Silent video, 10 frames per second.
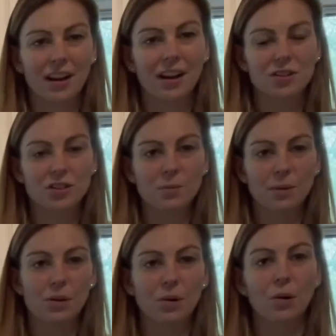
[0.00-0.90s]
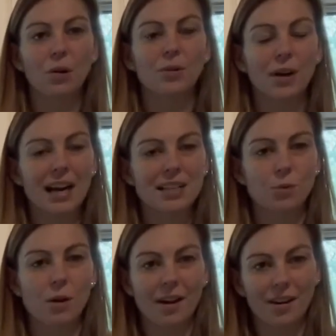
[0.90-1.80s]
Widely used in home,
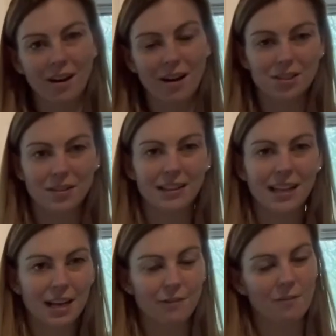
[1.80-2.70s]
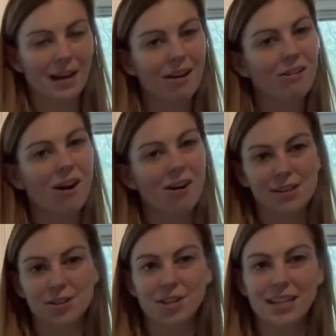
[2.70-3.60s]
kitchen, office and
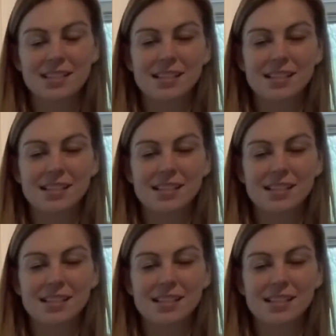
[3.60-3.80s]
bar.